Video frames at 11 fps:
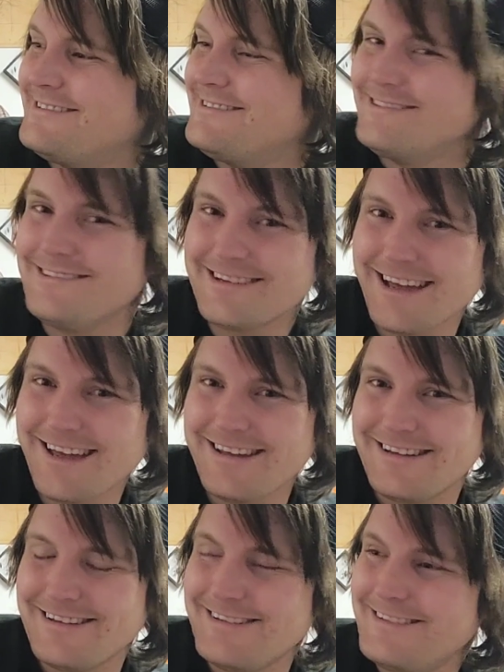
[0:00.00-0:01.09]
Look at
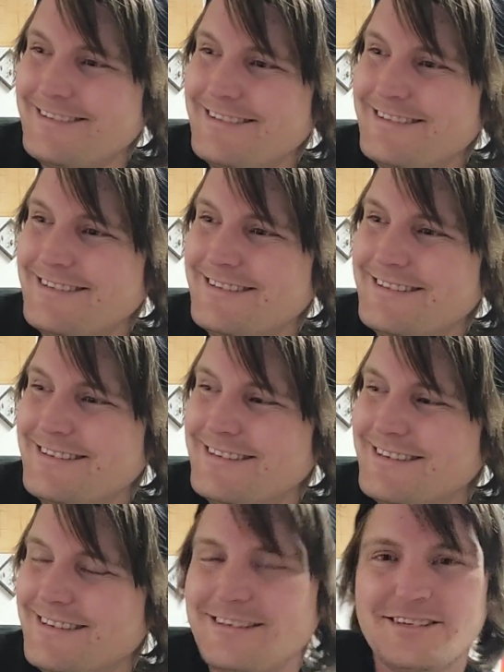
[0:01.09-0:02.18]
it!
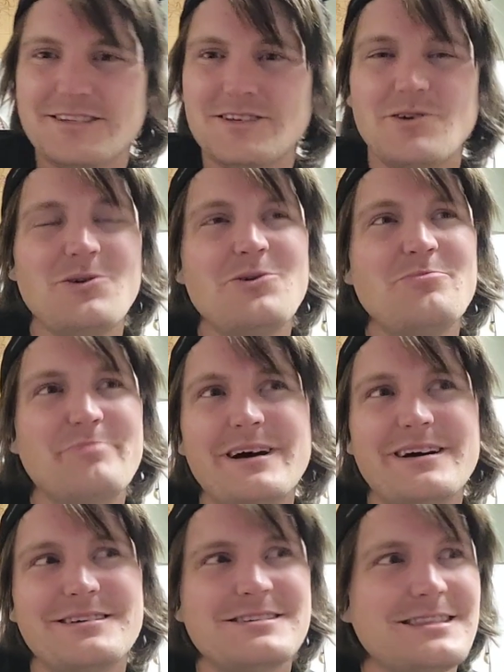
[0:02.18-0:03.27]
It's just a whole
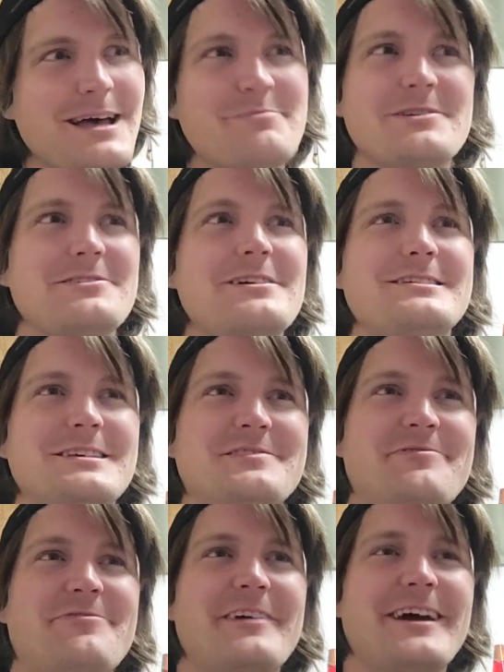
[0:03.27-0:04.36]
bug slapped across his
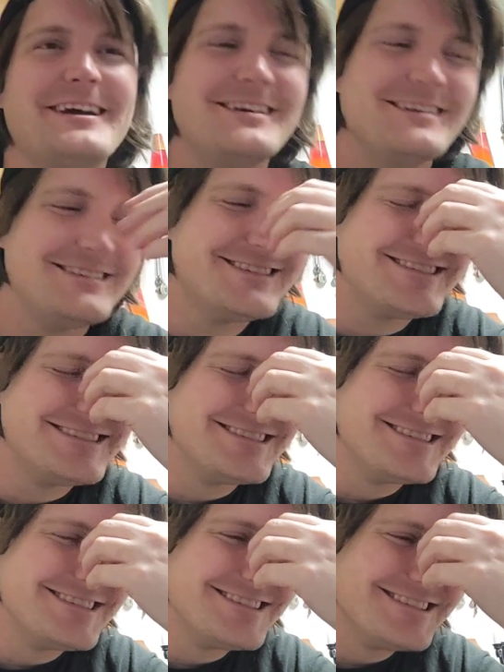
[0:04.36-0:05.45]

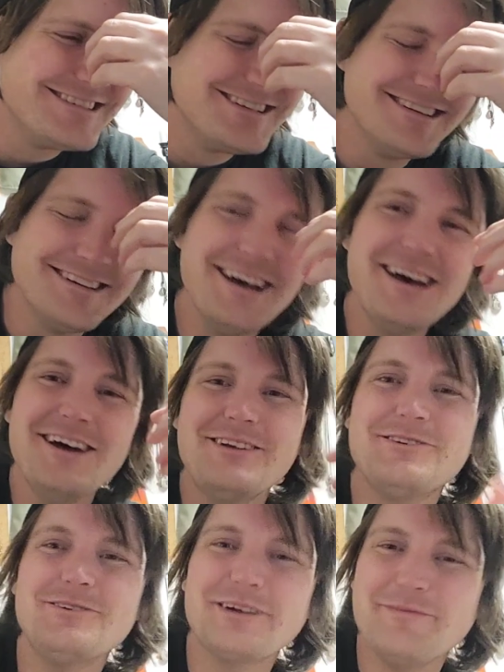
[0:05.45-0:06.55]
face.
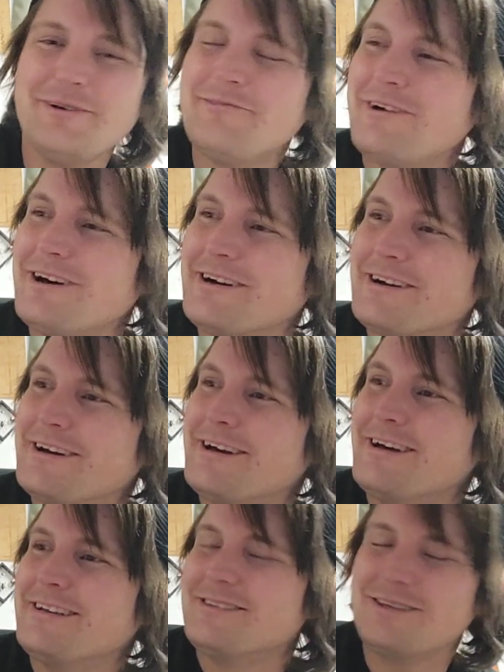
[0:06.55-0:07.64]
Don't get me wrong,
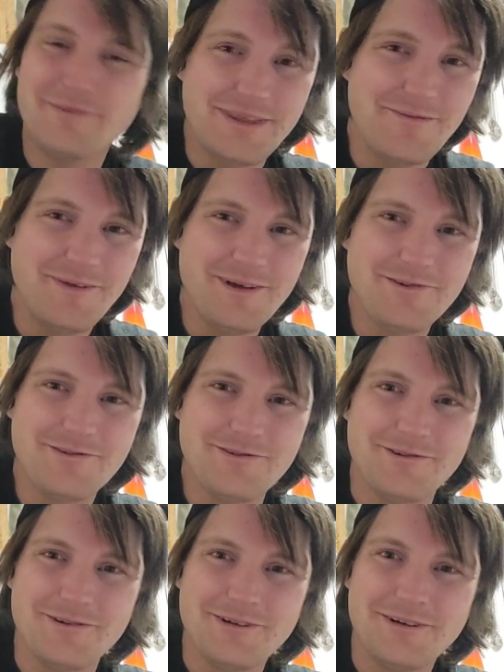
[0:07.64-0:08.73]
some of them look
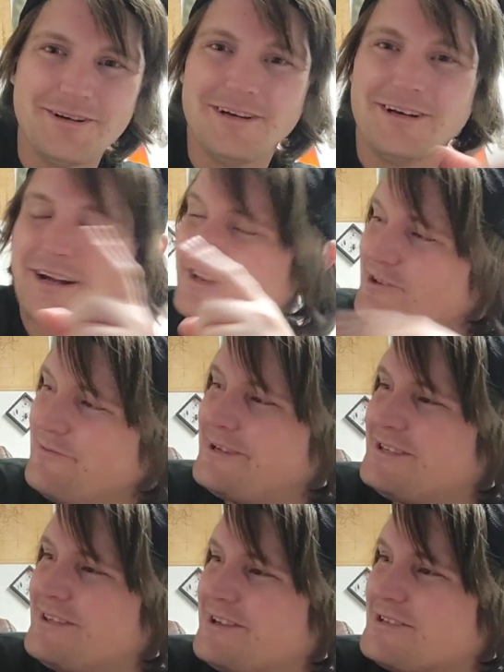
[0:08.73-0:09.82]
cool.
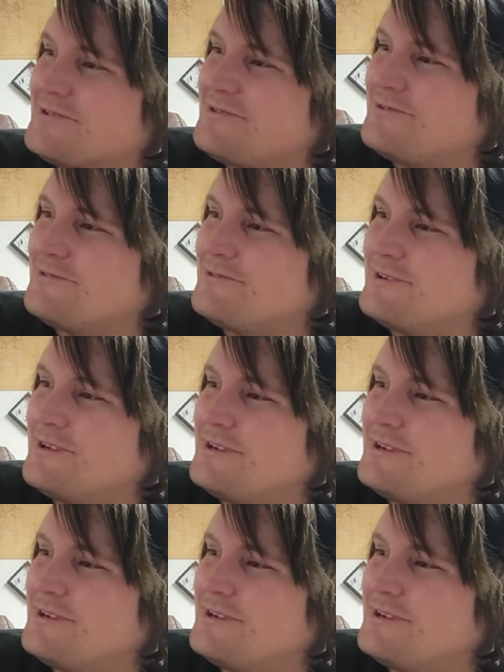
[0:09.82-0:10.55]
Anubis looks cool.